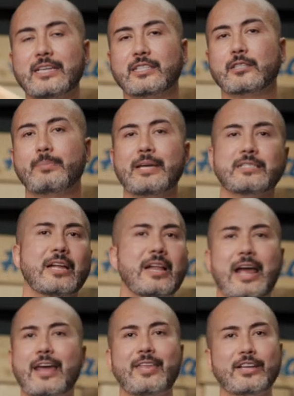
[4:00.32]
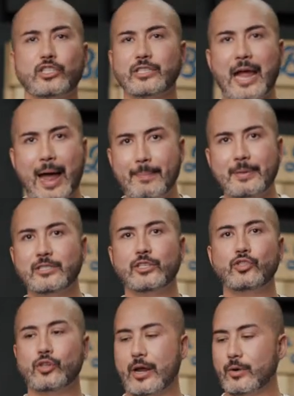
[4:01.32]
Ace of Spades. And that just happens
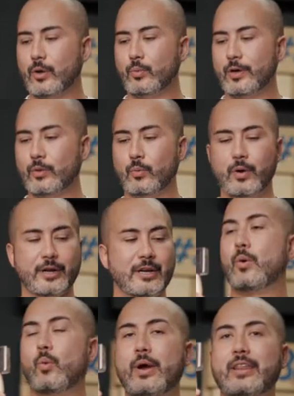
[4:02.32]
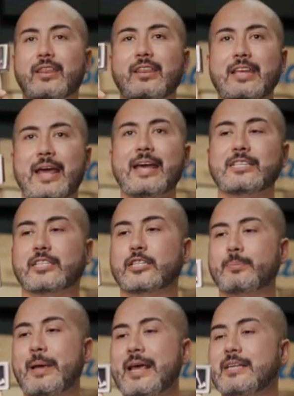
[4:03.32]
in general with wood. With the Ace of
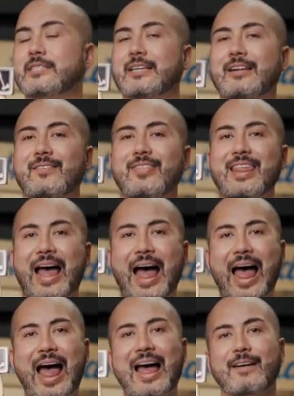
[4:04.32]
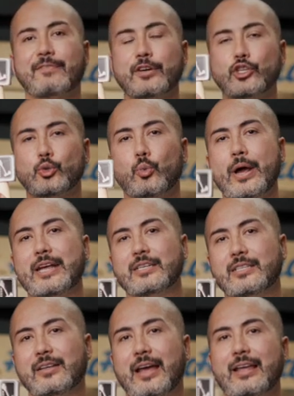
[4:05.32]
Spades, the average
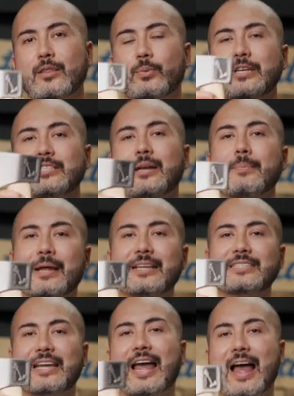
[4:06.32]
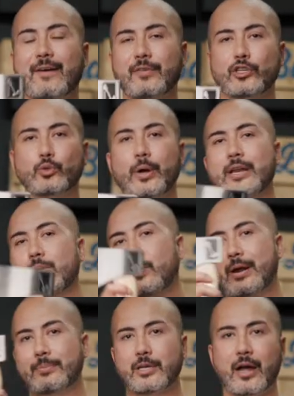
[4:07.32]
weight, and the reason I'm gonna say average weight, and
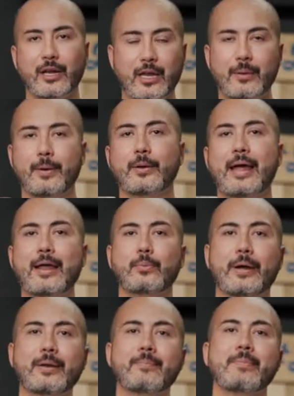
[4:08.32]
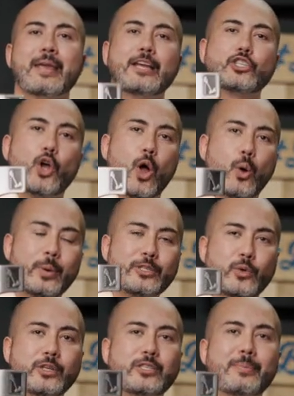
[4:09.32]
when I'm talking about head weight, it's always
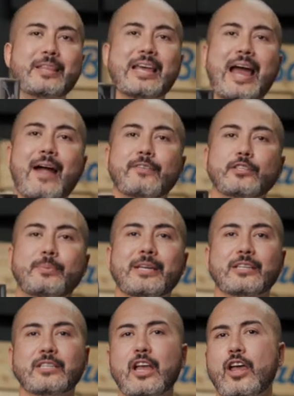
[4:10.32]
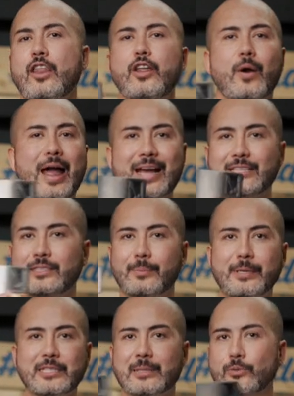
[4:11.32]
going to be the average, because there has to
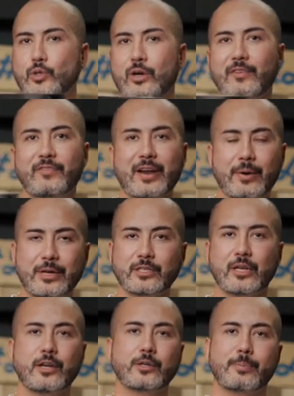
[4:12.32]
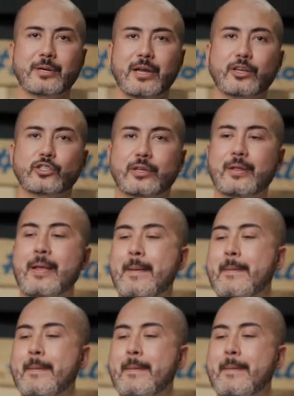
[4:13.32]
be some sort of variance under production.